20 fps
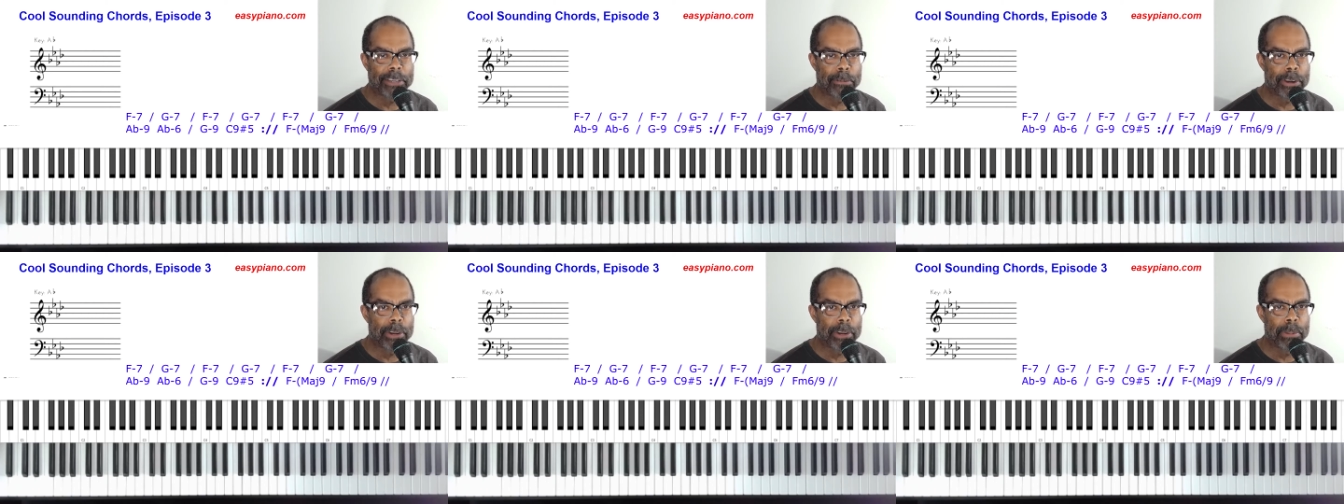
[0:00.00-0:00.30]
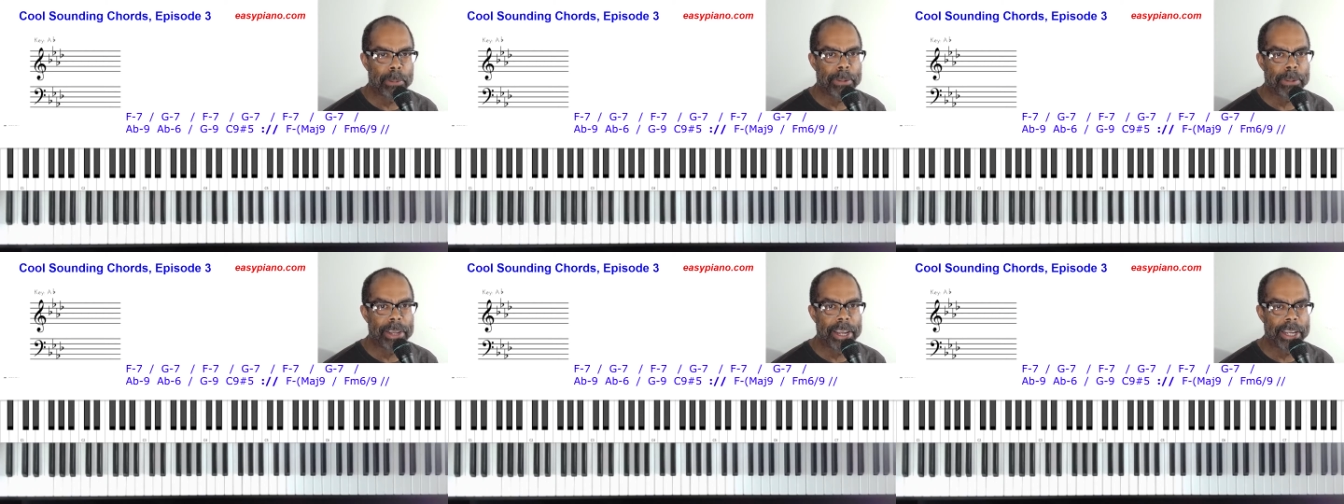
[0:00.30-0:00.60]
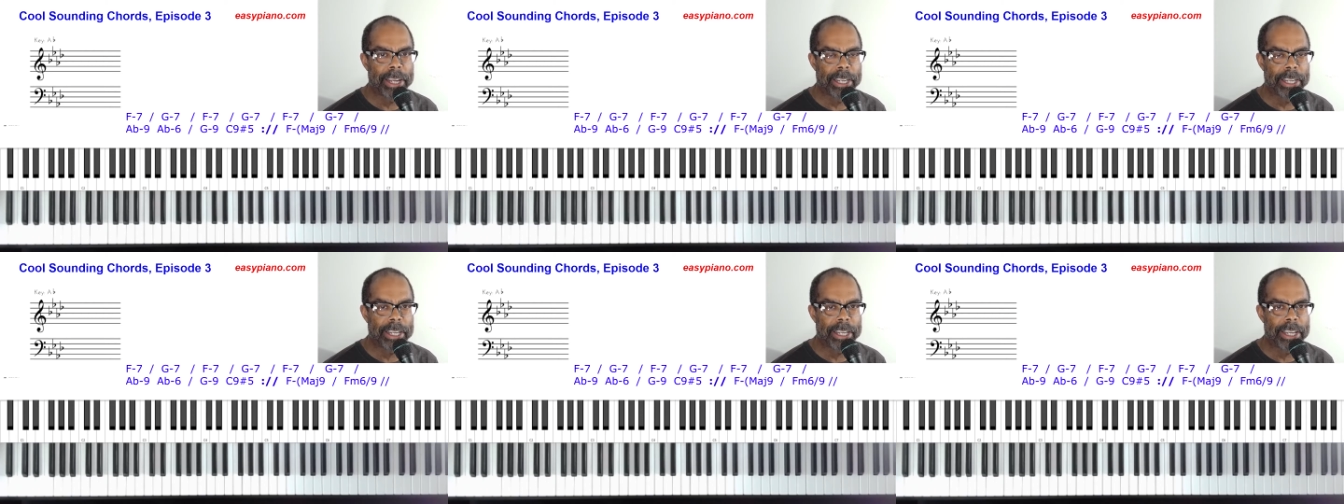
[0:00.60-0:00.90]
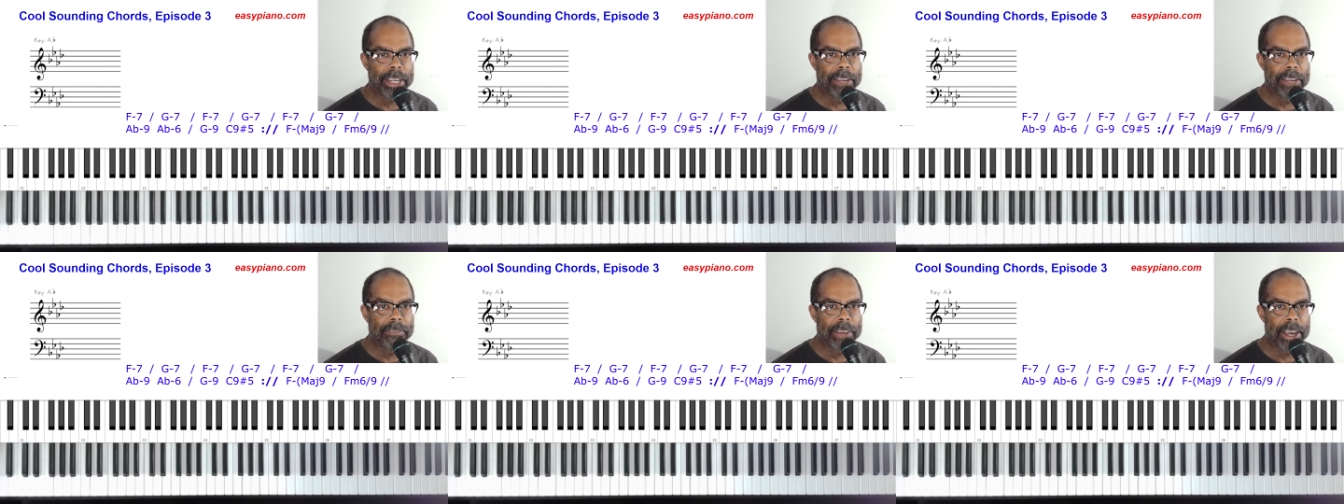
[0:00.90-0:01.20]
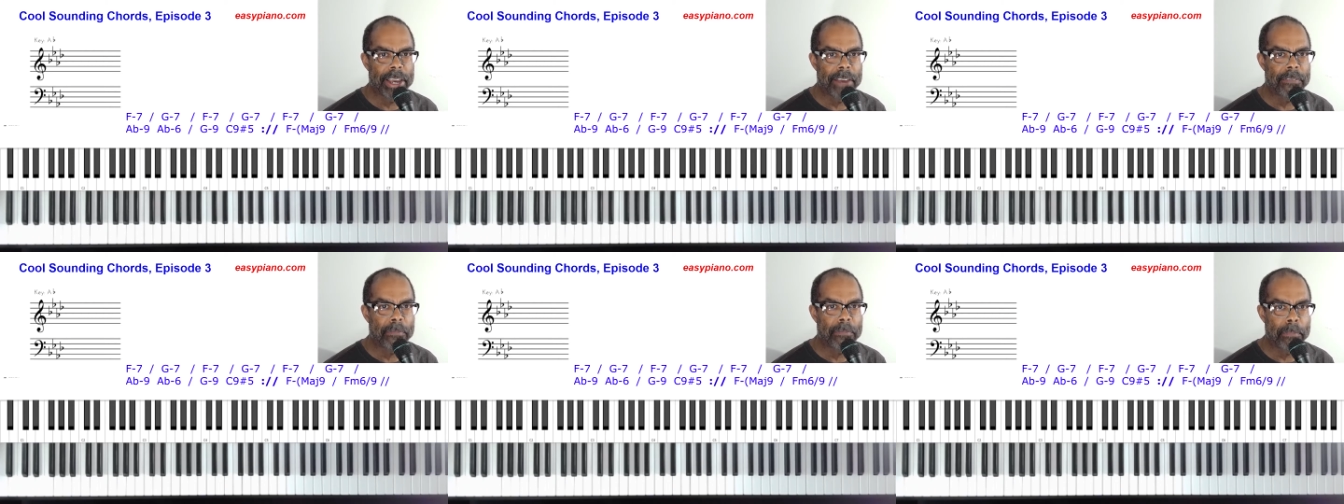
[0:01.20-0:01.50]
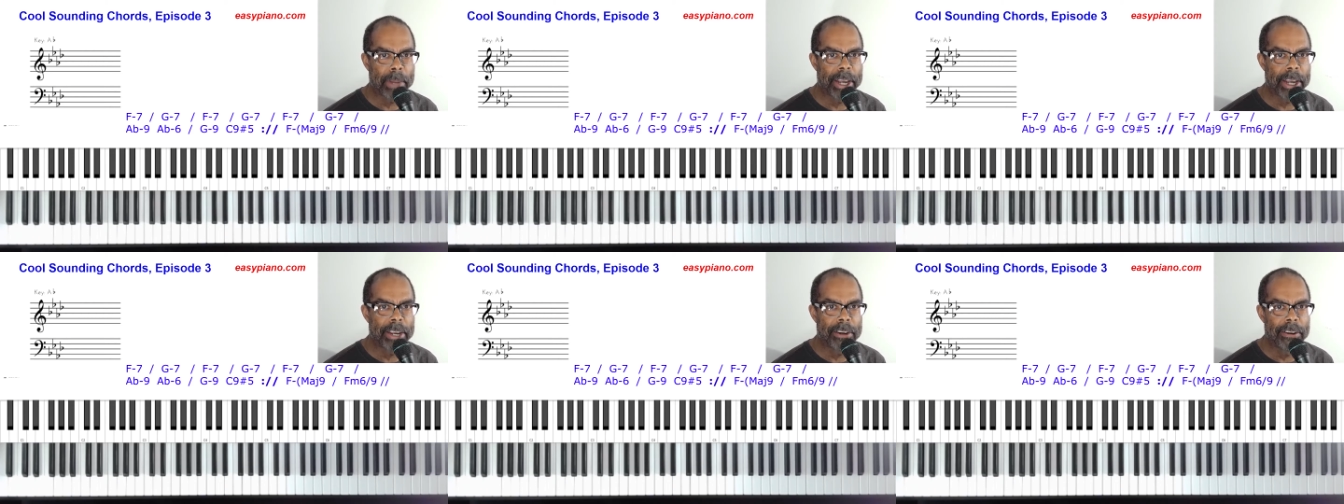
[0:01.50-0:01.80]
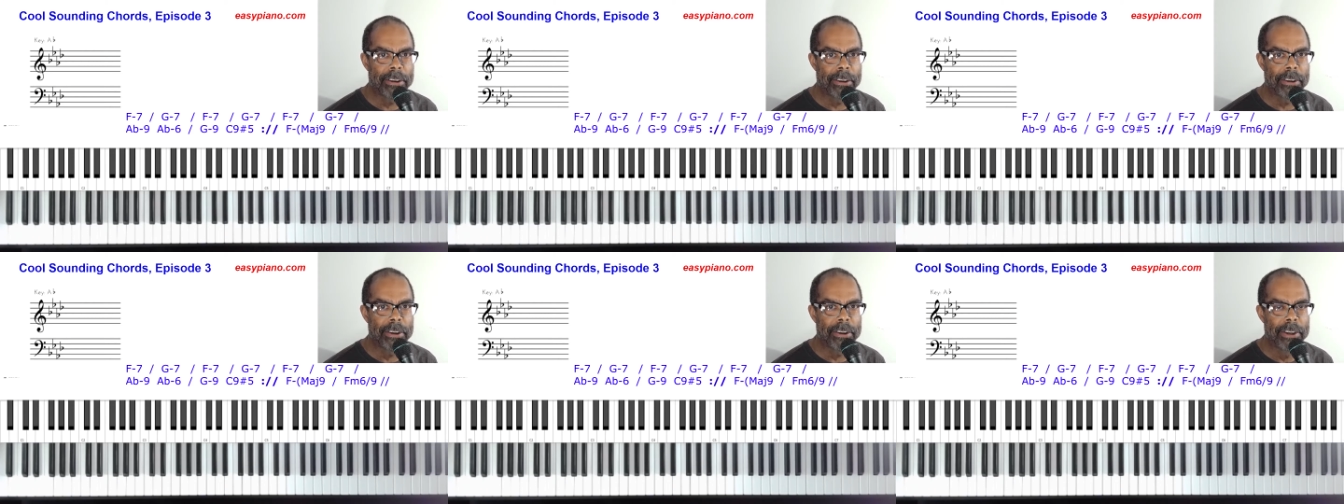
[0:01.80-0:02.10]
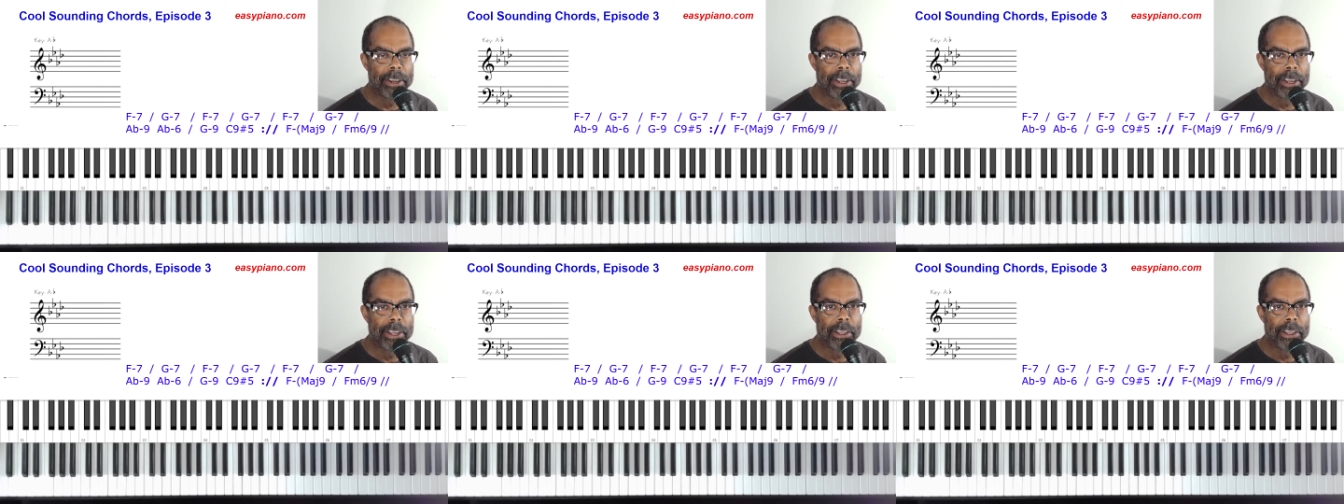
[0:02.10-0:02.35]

So we're going to be playing in the key of F minor,